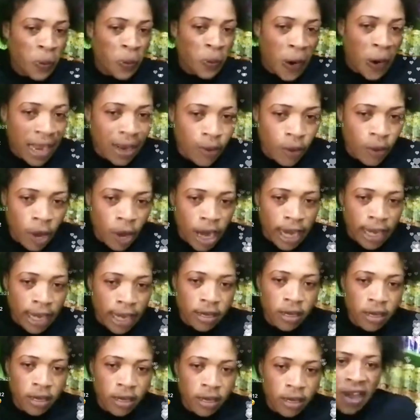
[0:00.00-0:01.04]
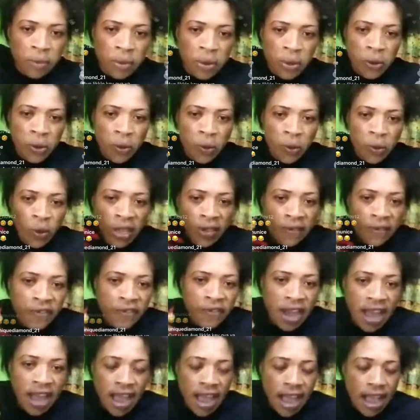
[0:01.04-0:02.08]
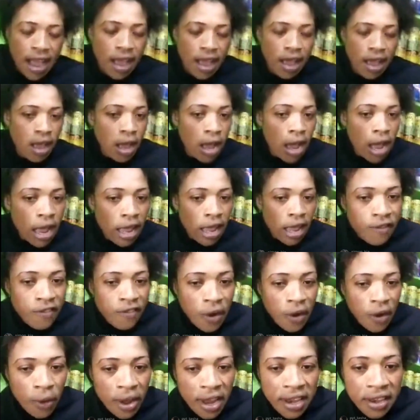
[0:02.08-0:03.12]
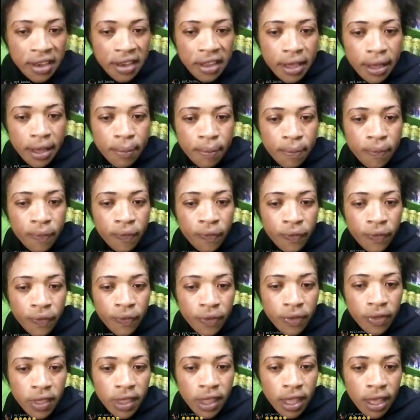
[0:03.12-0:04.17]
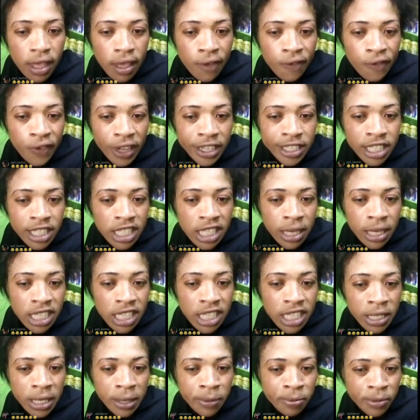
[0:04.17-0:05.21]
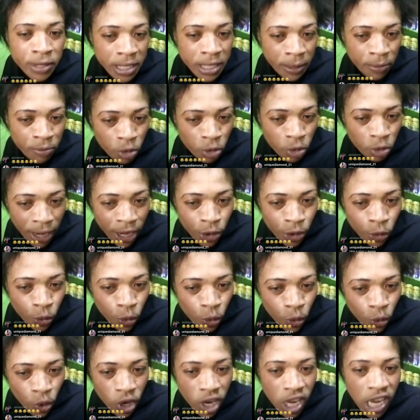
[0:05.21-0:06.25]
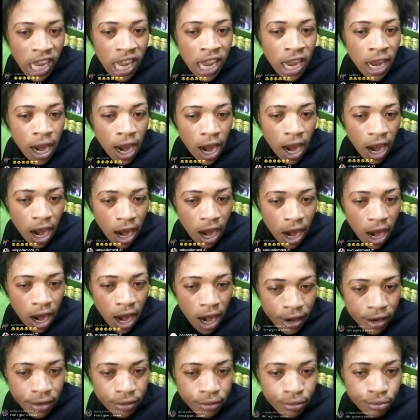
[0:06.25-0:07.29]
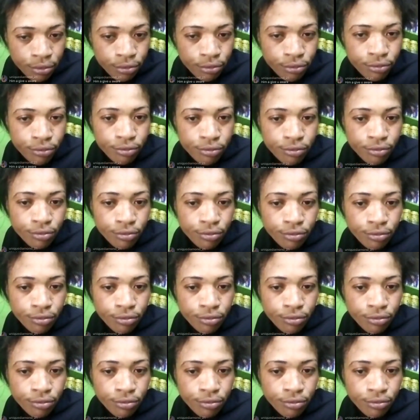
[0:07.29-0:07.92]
I don't know what I go on. I don't know if I wait name, if I skip to my low, or